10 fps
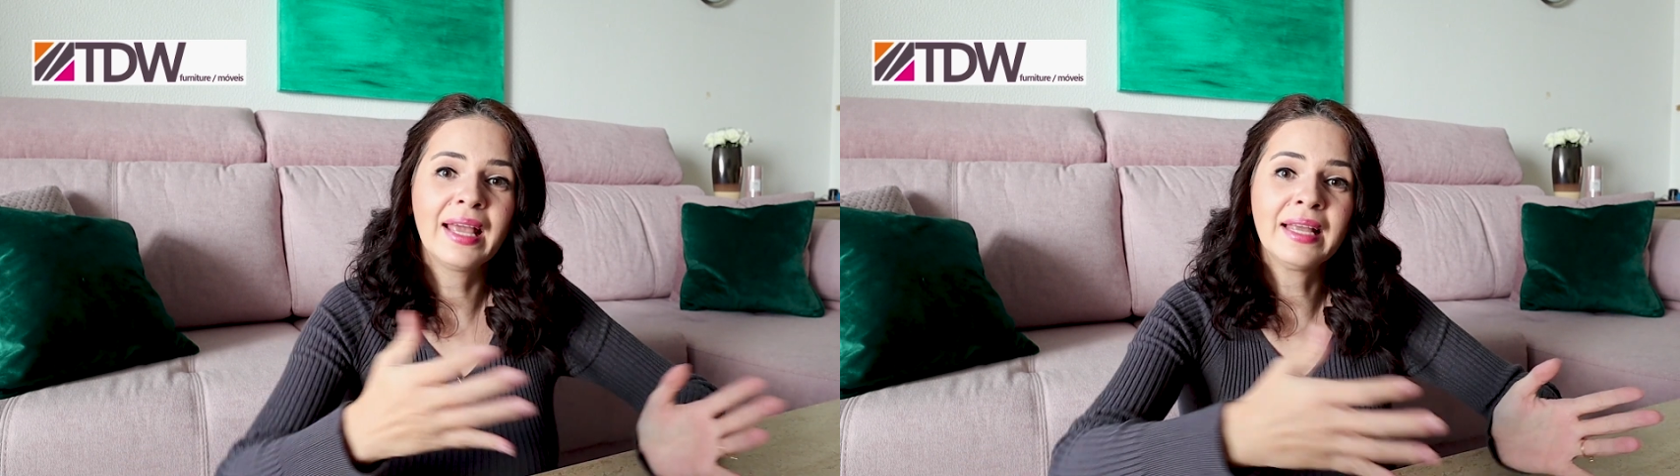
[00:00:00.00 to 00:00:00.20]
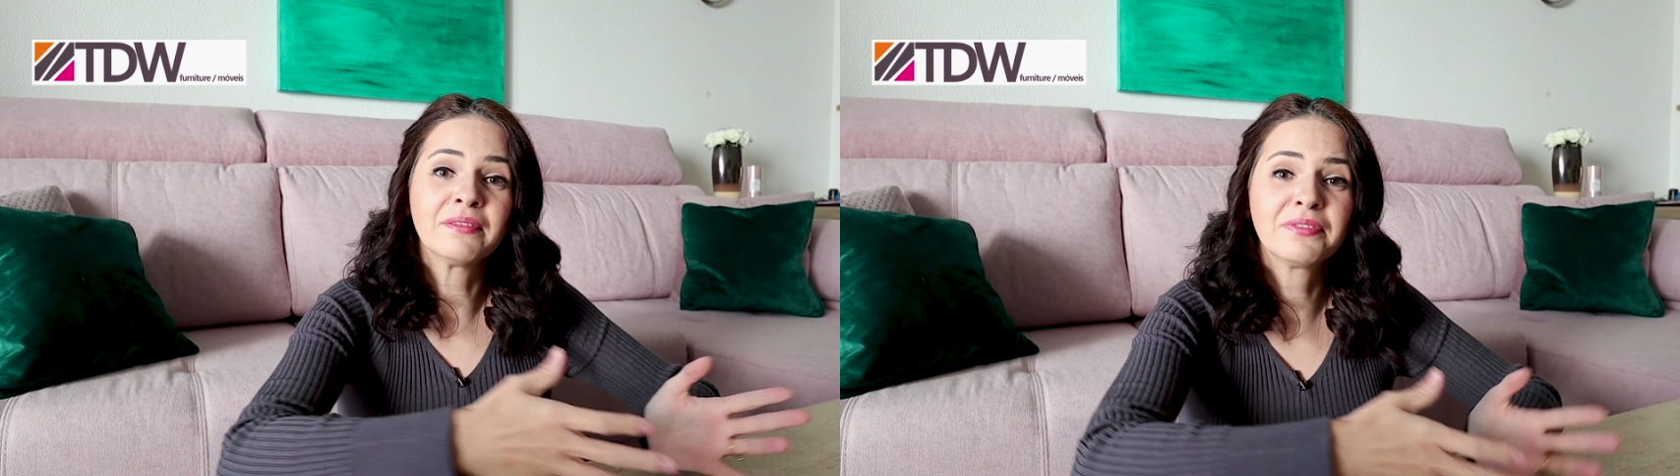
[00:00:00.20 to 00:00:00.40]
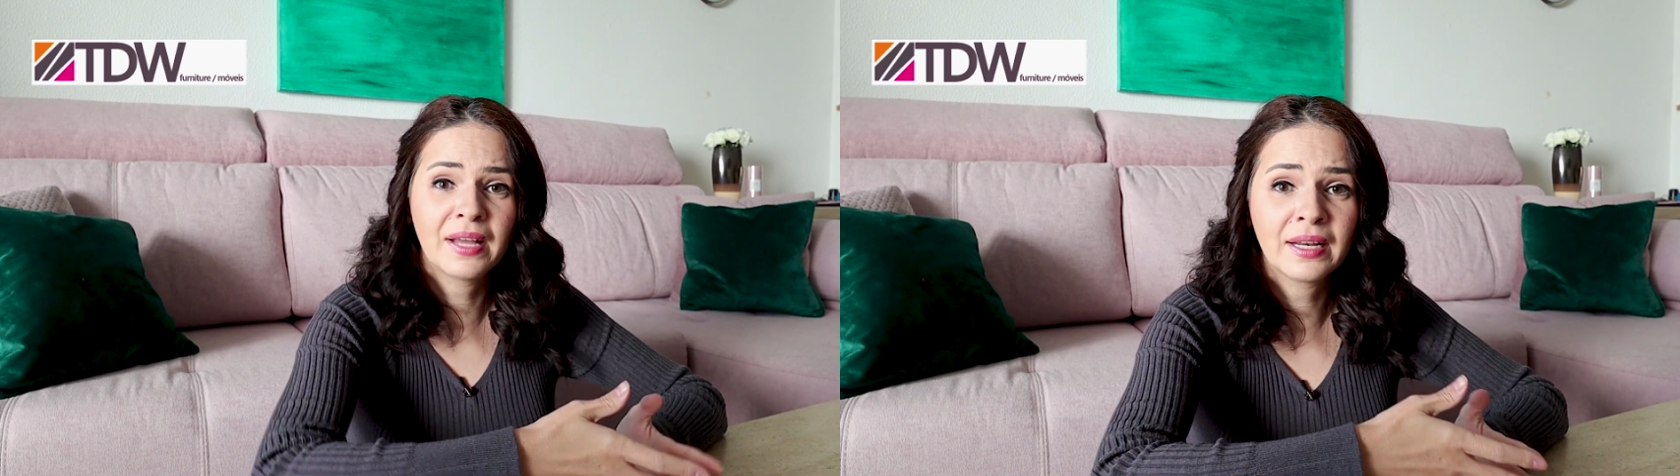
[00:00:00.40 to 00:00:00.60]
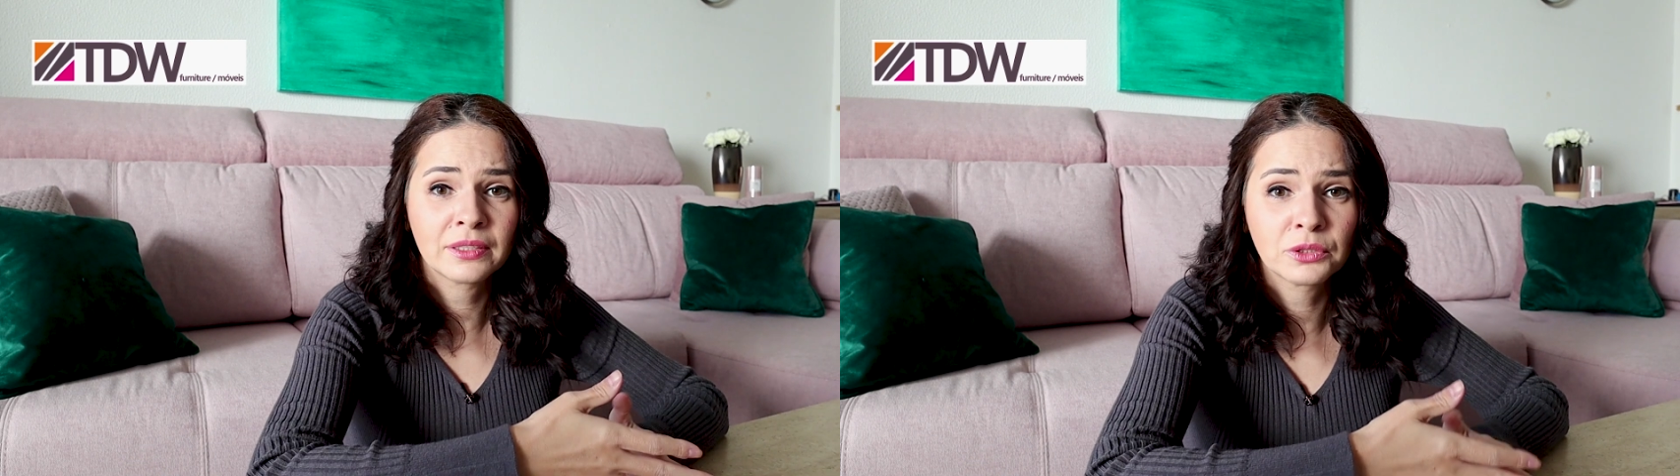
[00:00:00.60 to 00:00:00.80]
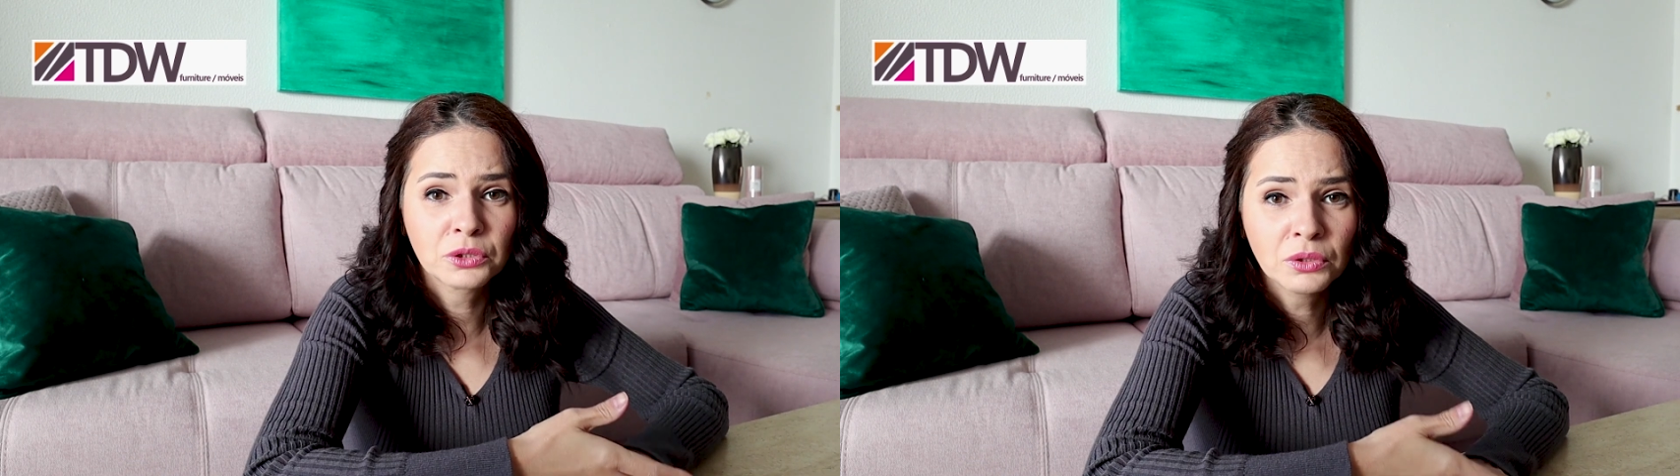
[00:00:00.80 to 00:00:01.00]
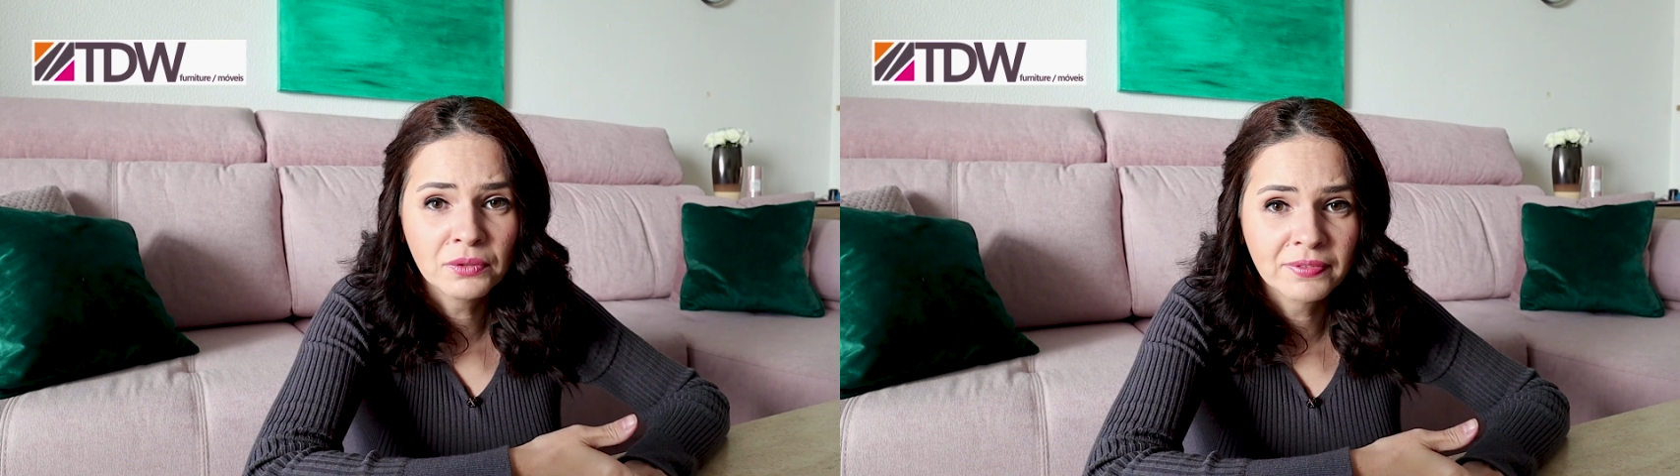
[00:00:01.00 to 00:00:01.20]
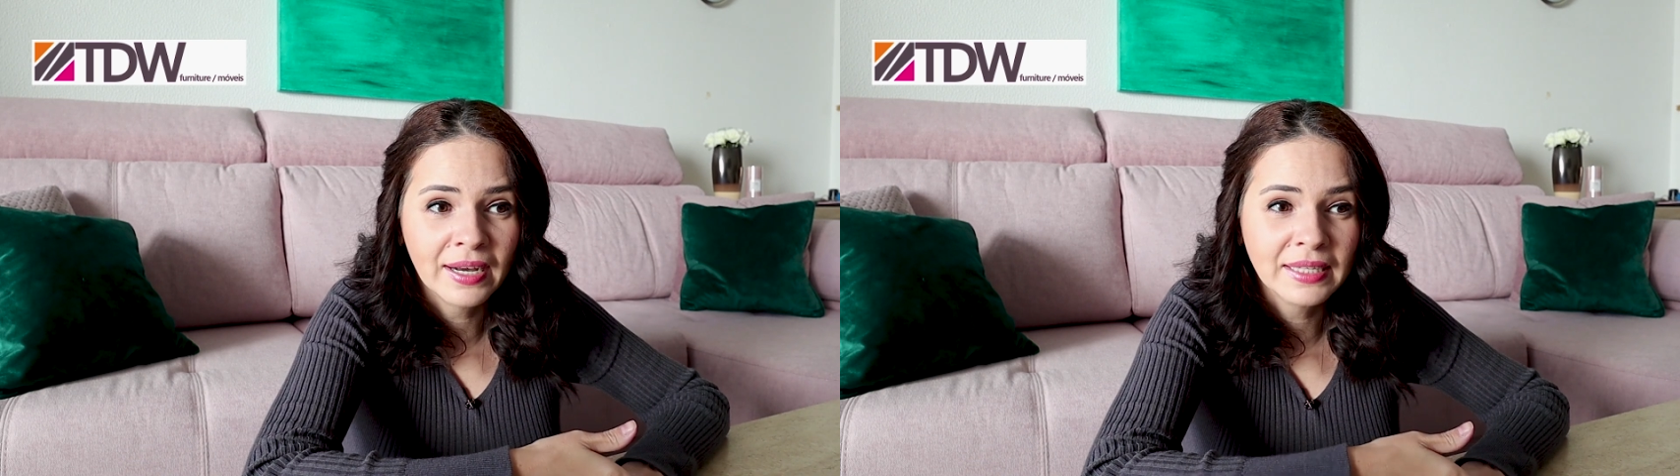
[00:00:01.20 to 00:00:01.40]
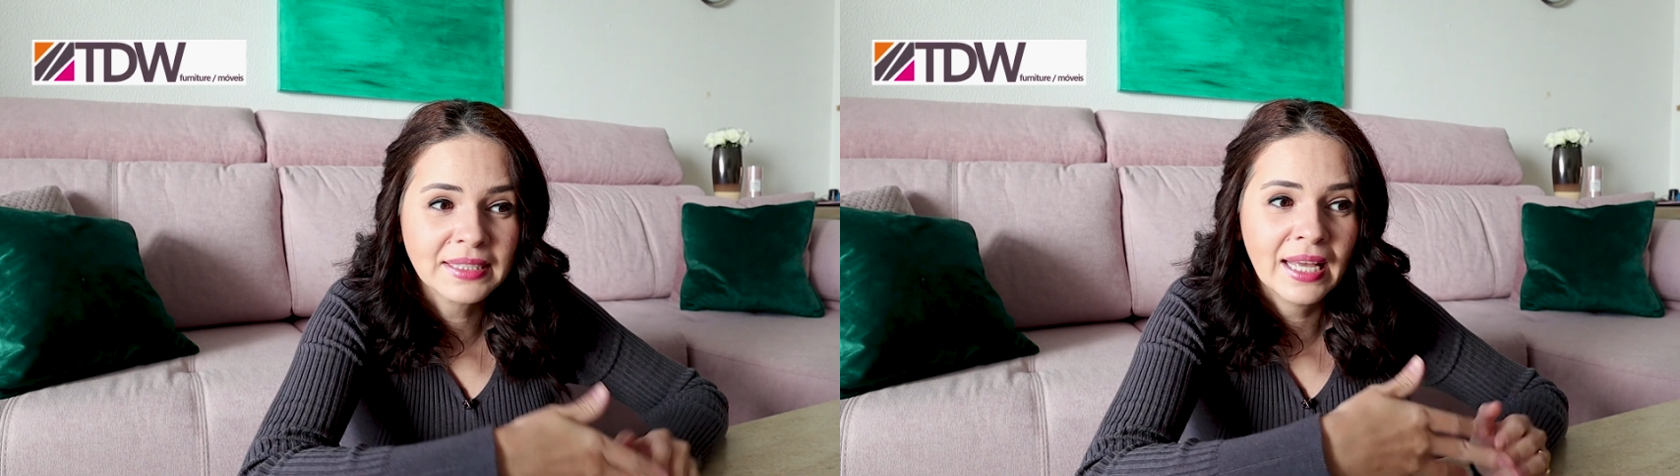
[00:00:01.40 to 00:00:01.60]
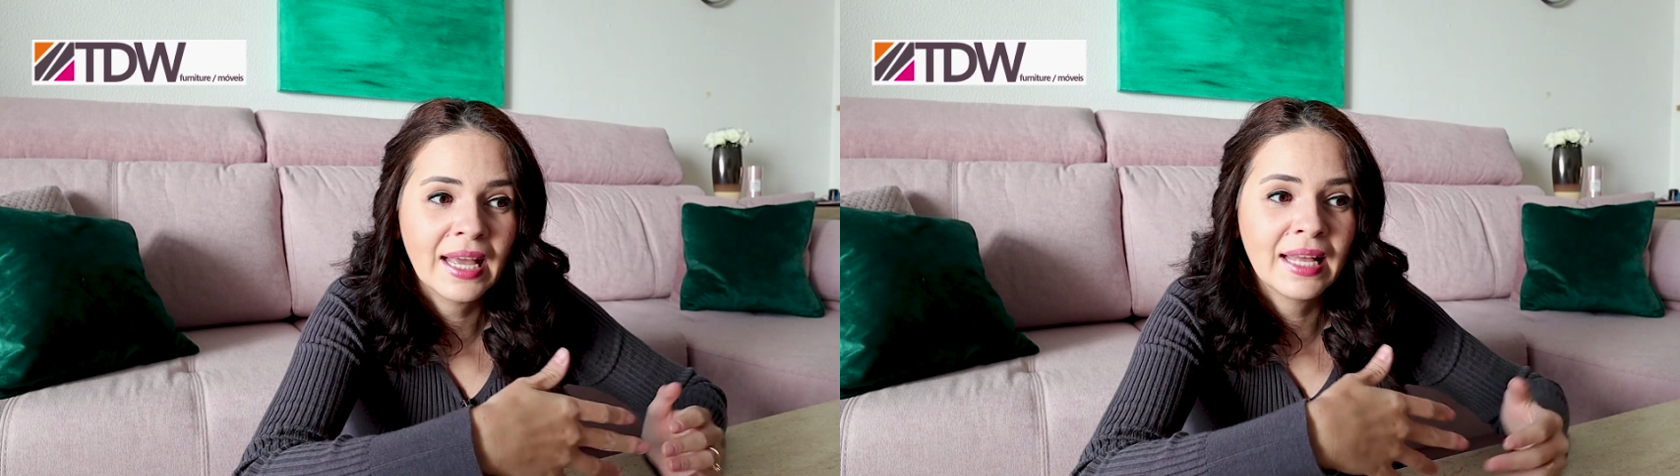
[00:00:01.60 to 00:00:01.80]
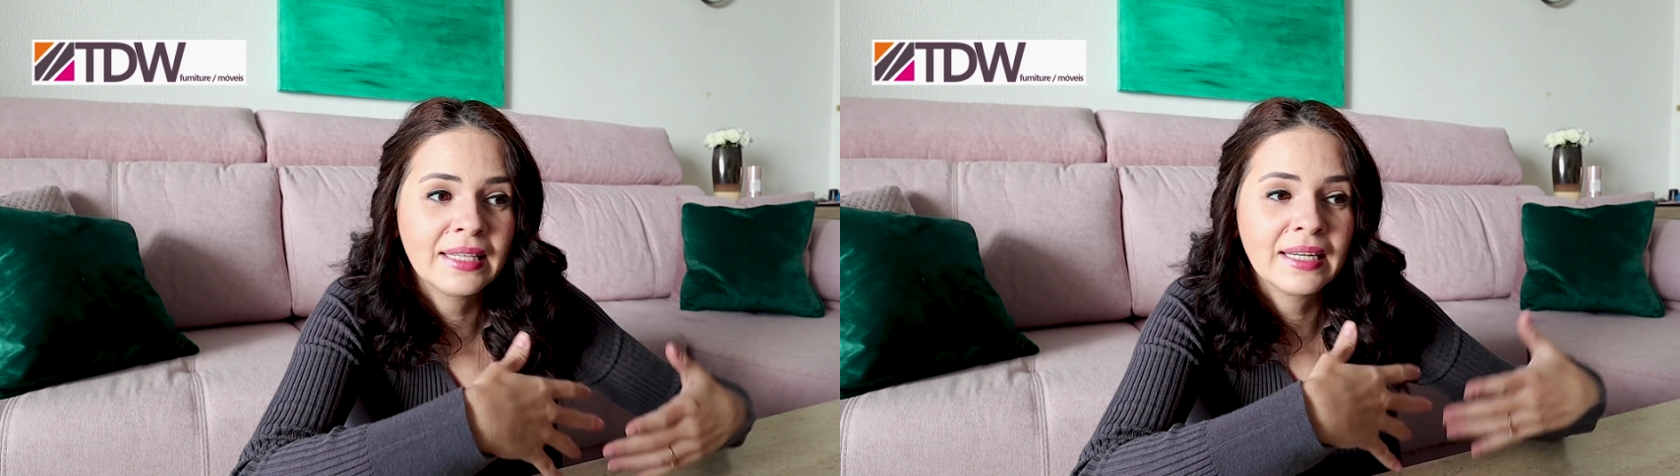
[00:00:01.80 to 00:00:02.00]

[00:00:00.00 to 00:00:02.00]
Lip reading: In Ferrado Sofas and